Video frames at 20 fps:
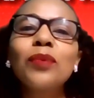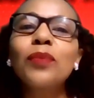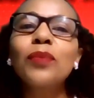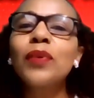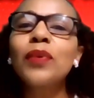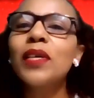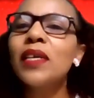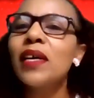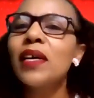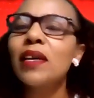
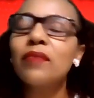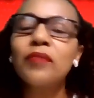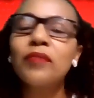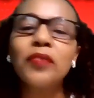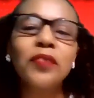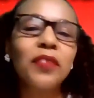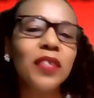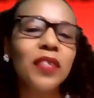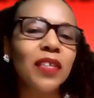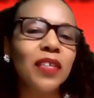We have
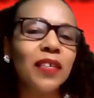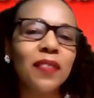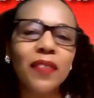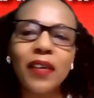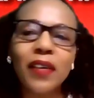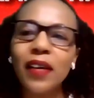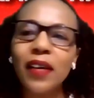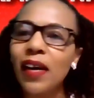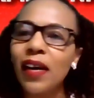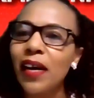seen
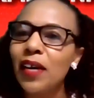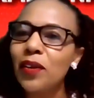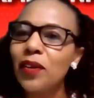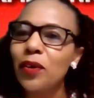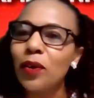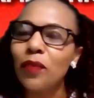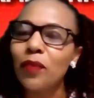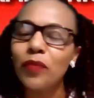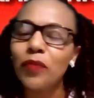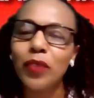the hand
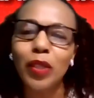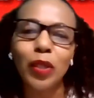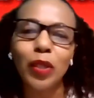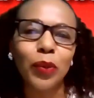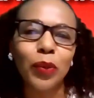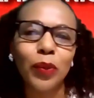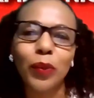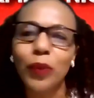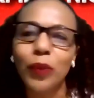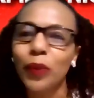of the
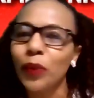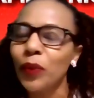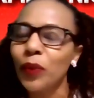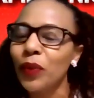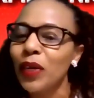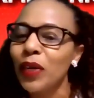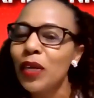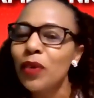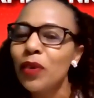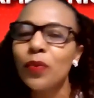
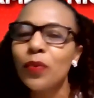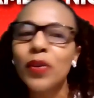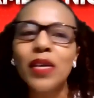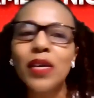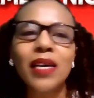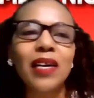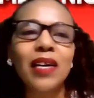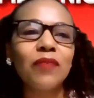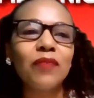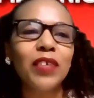Lord. We
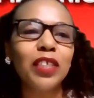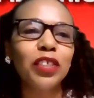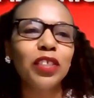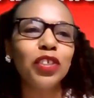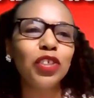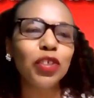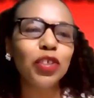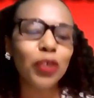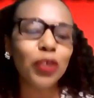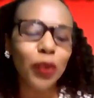have
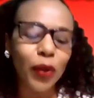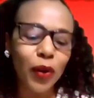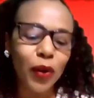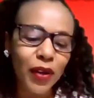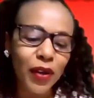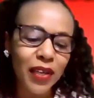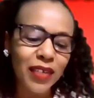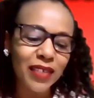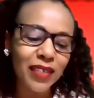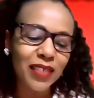
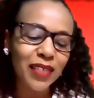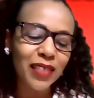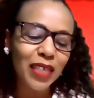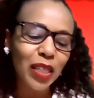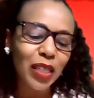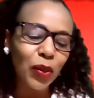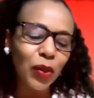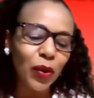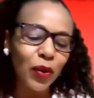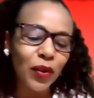enjoyed the
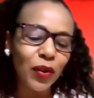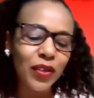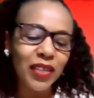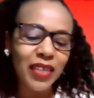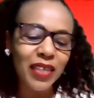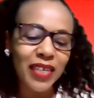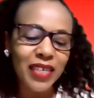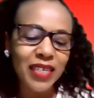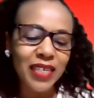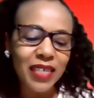Lord
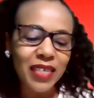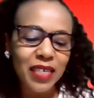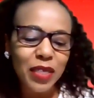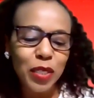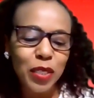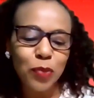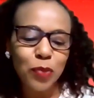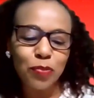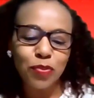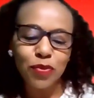in
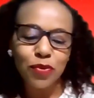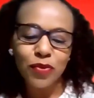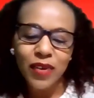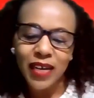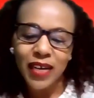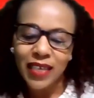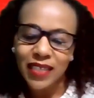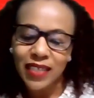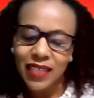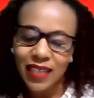his
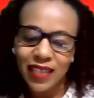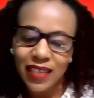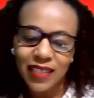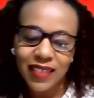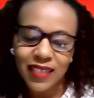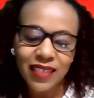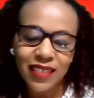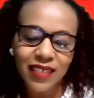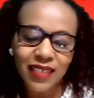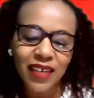
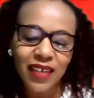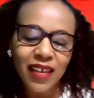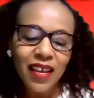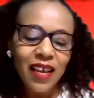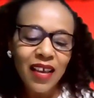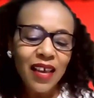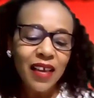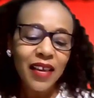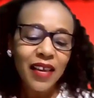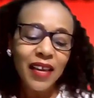presence.
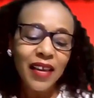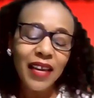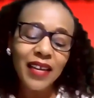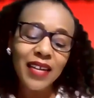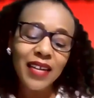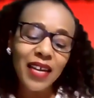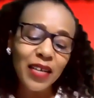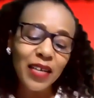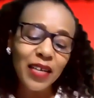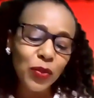
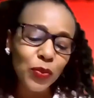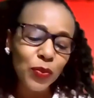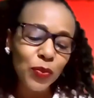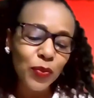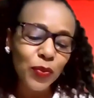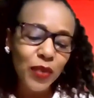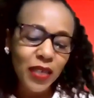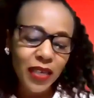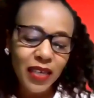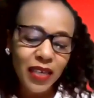And as
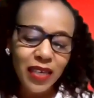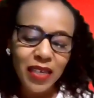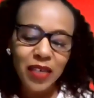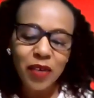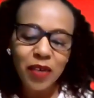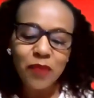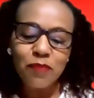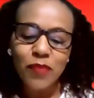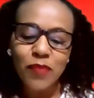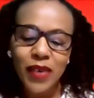we
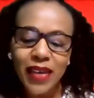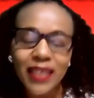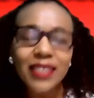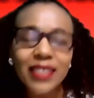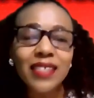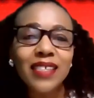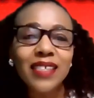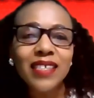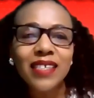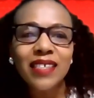
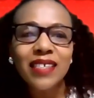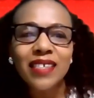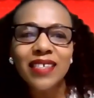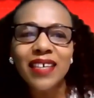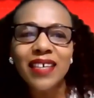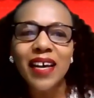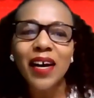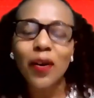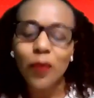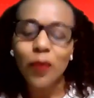commence
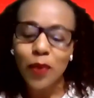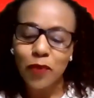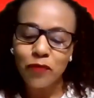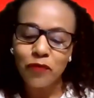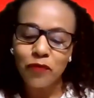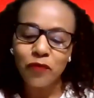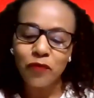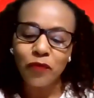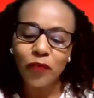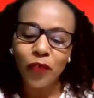our
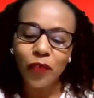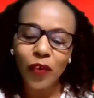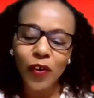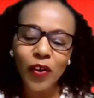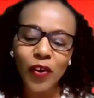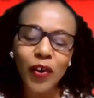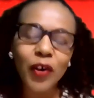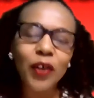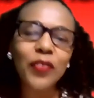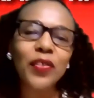
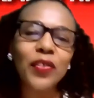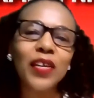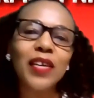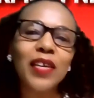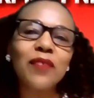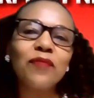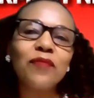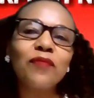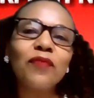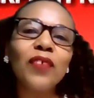fourth and